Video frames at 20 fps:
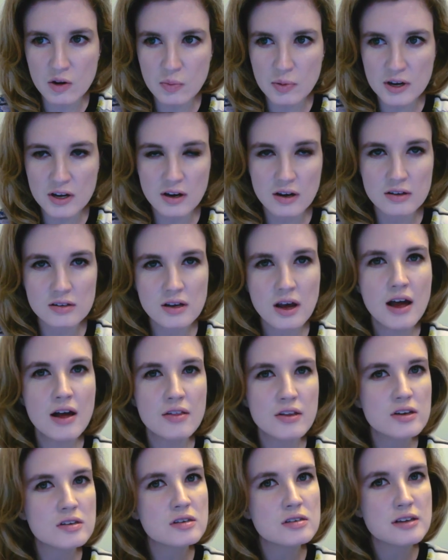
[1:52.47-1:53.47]
because
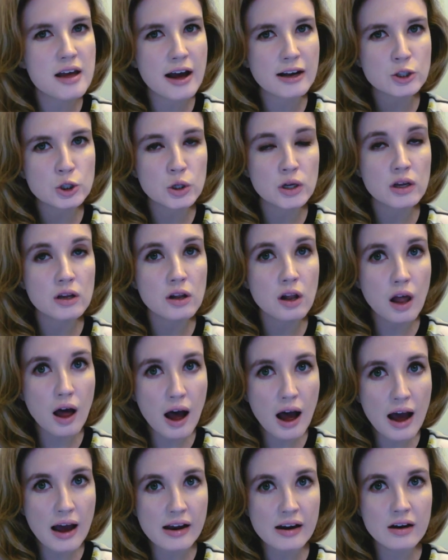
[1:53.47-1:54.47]
this is actually in
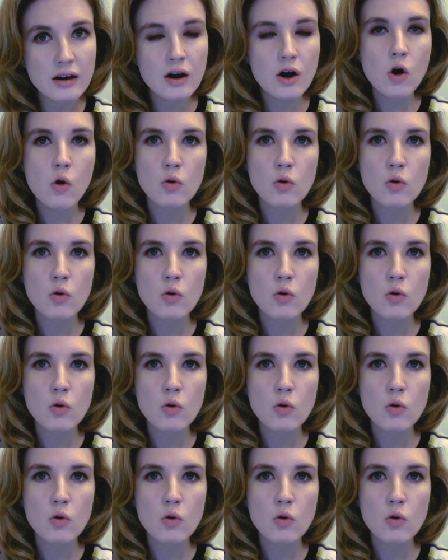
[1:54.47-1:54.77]
line